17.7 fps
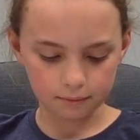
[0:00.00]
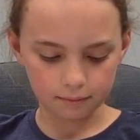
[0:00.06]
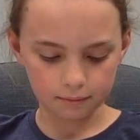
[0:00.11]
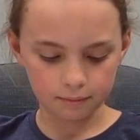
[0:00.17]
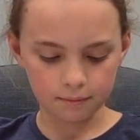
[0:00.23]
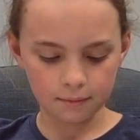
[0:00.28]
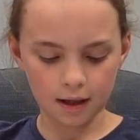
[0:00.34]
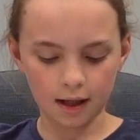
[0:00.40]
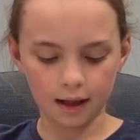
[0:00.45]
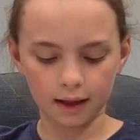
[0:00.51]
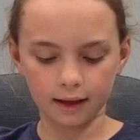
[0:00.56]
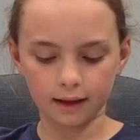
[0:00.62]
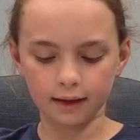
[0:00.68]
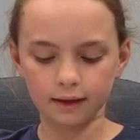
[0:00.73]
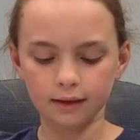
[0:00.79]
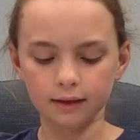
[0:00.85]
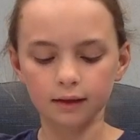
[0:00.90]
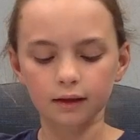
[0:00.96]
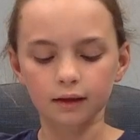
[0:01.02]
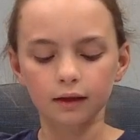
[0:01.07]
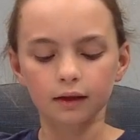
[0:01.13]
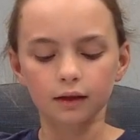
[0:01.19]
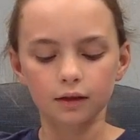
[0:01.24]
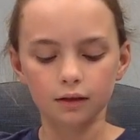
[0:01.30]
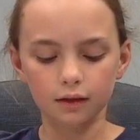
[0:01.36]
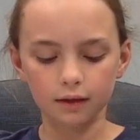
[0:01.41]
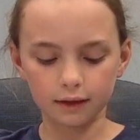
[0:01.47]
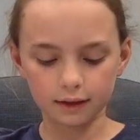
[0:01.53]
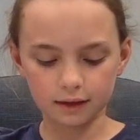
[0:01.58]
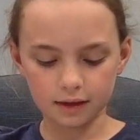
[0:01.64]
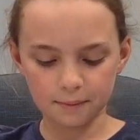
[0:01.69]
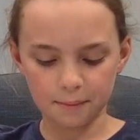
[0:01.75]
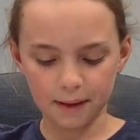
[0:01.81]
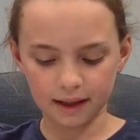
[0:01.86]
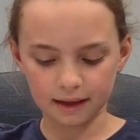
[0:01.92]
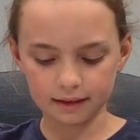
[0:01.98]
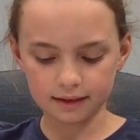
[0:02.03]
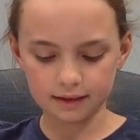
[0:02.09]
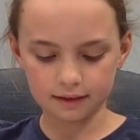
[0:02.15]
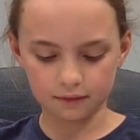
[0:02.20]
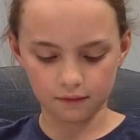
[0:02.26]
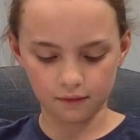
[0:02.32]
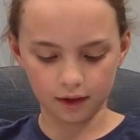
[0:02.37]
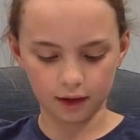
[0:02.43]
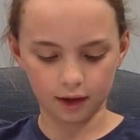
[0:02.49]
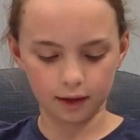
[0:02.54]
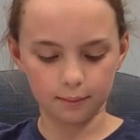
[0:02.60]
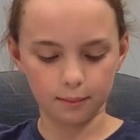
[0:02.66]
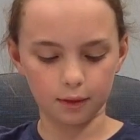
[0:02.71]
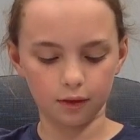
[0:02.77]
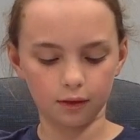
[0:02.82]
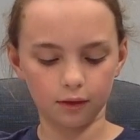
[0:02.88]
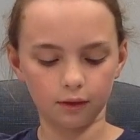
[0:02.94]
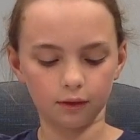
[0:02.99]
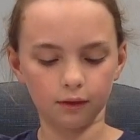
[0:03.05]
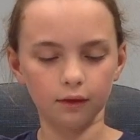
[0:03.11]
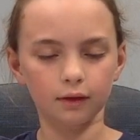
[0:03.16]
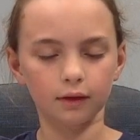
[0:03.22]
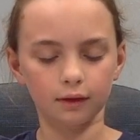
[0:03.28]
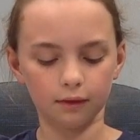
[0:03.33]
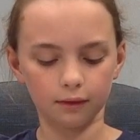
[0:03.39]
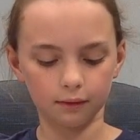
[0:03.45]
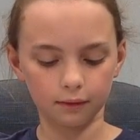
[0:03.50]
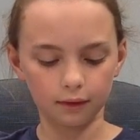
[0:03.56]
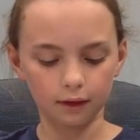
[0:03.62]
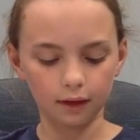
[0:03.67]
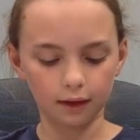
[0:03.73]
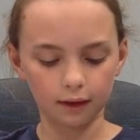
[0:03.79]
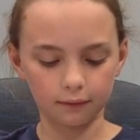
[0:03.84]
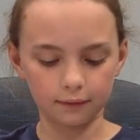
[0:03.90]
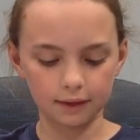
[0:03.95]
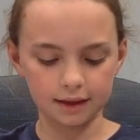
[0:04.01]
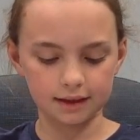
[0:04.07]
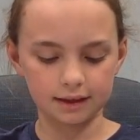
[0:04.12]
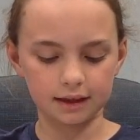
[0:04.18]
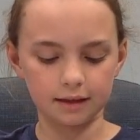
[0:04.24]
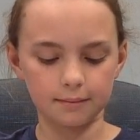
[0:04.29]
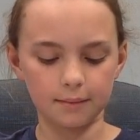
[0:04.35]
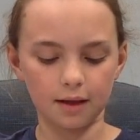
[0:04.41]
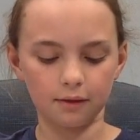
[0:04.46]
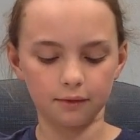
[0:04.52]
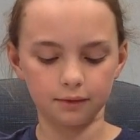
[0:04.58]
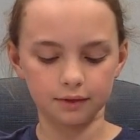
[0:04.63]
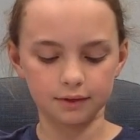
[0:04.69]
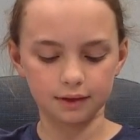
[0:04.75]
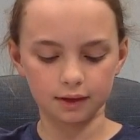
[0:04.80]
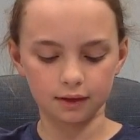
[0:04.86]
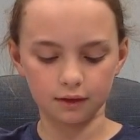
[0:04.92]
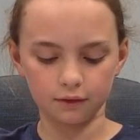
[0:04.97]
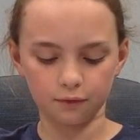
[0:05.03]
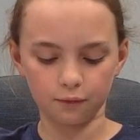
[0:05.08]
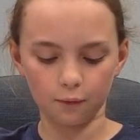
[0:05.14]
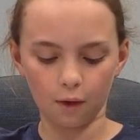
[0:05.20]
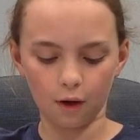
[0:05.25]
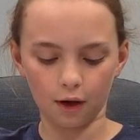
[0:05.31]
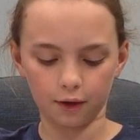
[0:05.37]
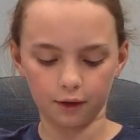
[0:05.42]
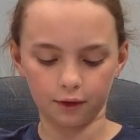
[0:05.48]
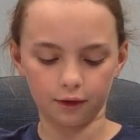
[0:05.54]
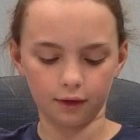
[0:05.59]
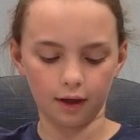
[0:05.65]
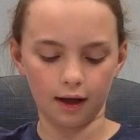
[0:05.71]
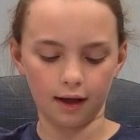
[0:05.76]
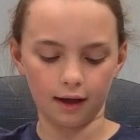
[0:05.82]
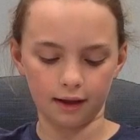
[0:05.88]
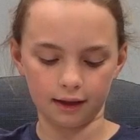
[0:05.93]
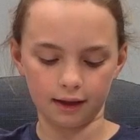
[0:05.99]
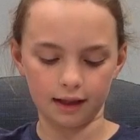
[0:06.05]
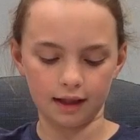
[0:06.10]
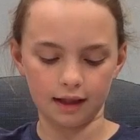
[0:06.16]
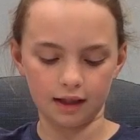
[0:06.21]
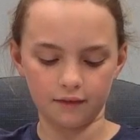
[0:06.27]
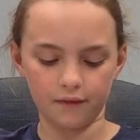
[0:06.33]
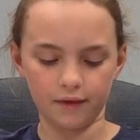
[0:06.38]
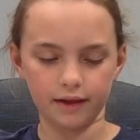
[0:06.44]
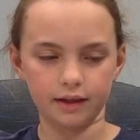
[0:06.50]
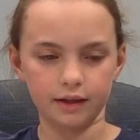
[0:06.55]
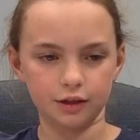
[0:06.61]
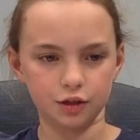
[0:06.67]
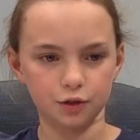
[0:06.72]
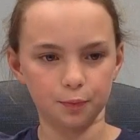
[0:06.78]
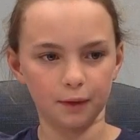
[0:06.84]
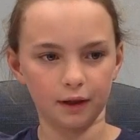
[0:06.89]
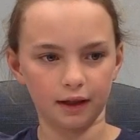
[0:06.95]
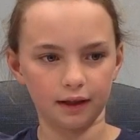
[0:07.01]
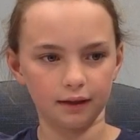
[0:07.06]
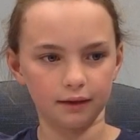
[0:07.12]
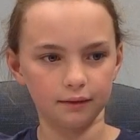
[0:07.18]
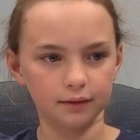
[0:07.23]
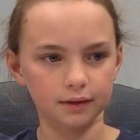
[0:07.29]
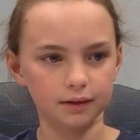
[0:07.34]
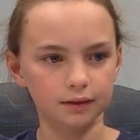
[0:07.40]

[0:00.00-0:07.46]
My independent variable was the amount of water I gave each plant.